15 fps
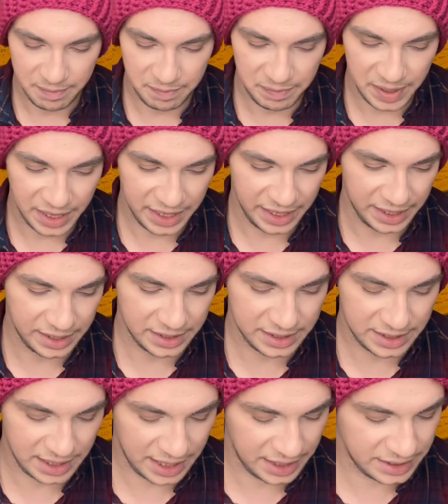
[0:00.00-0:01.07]
but
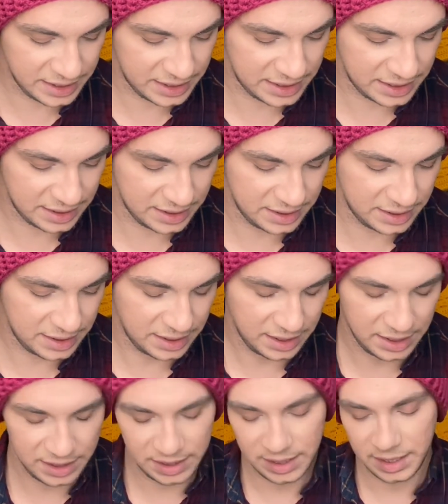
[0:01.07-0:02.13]
I just,
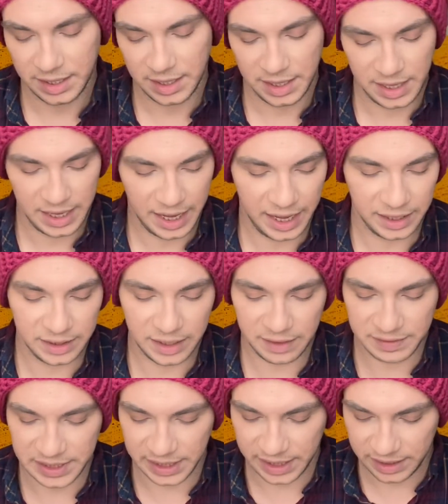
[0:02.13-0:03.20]
I
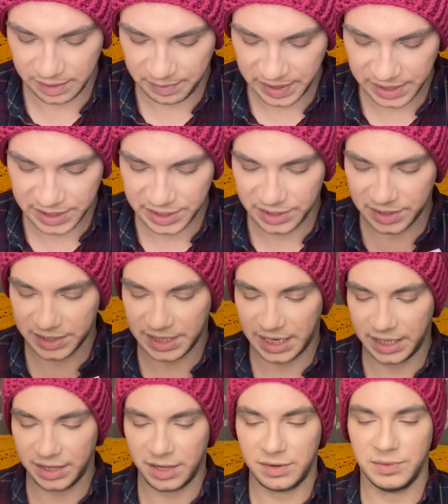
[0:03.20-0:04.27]
loved it. In the pictures, I
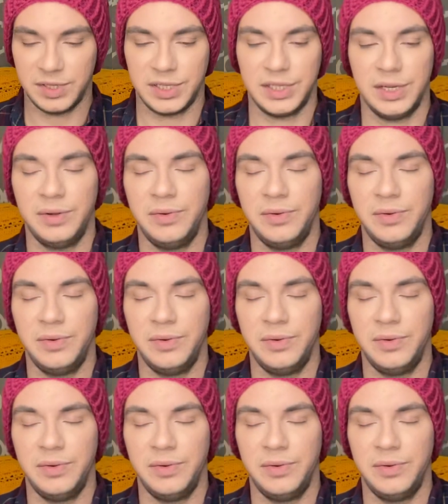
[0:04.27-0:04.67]
thought it was so